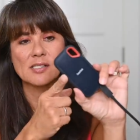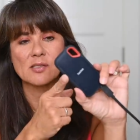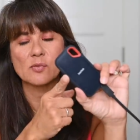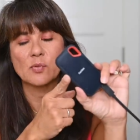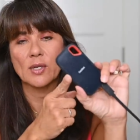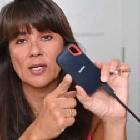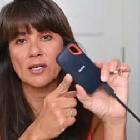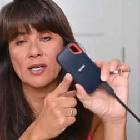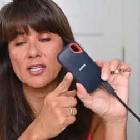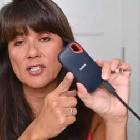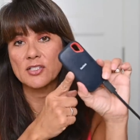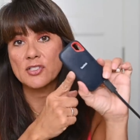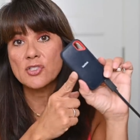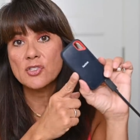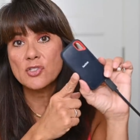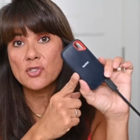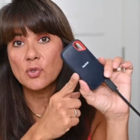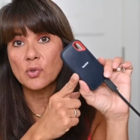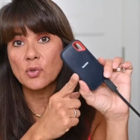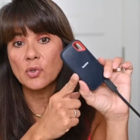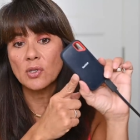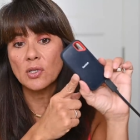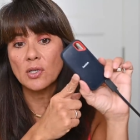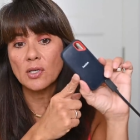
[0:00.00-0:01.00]
is where I
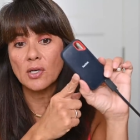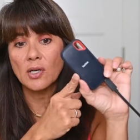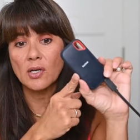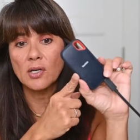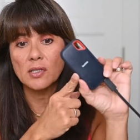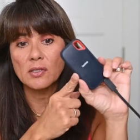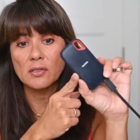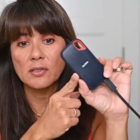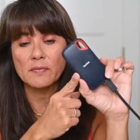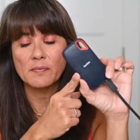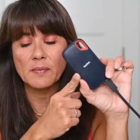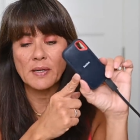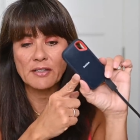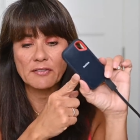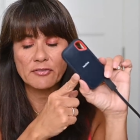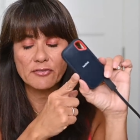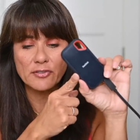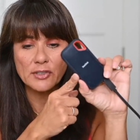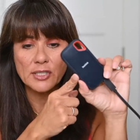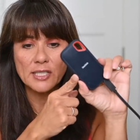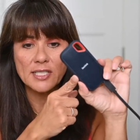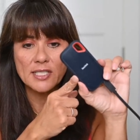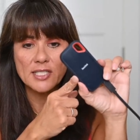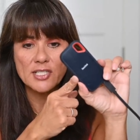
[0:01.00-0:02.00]
store all of my
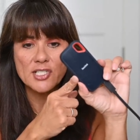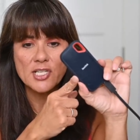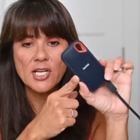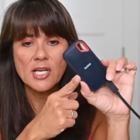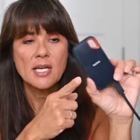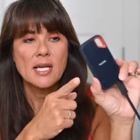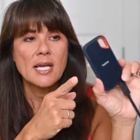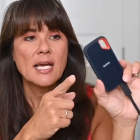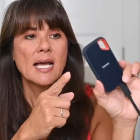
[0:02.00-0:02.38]
footage.